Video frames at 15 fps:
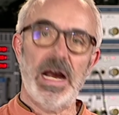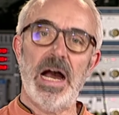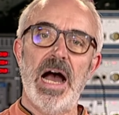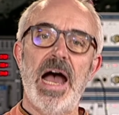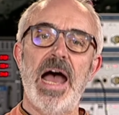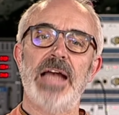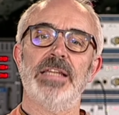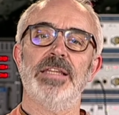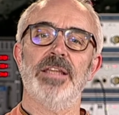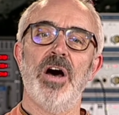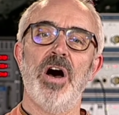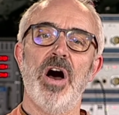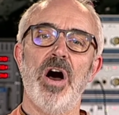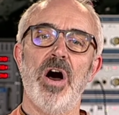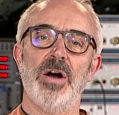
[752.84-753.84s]
I hadn't the
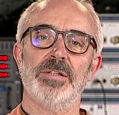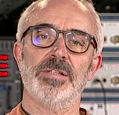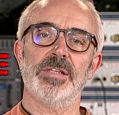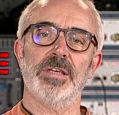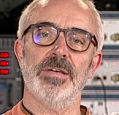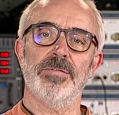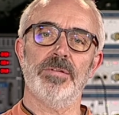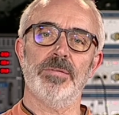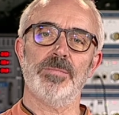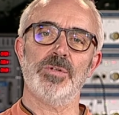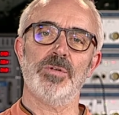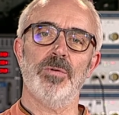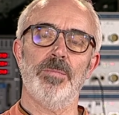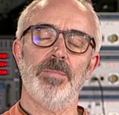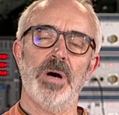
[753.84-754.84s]
heart to give them
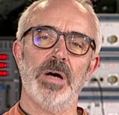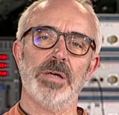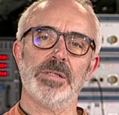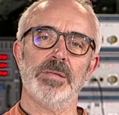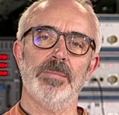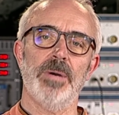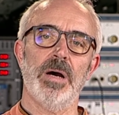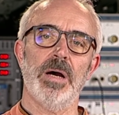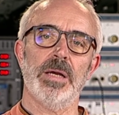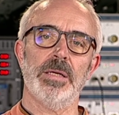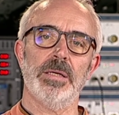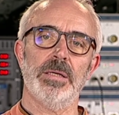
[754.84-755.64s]
to a passerby.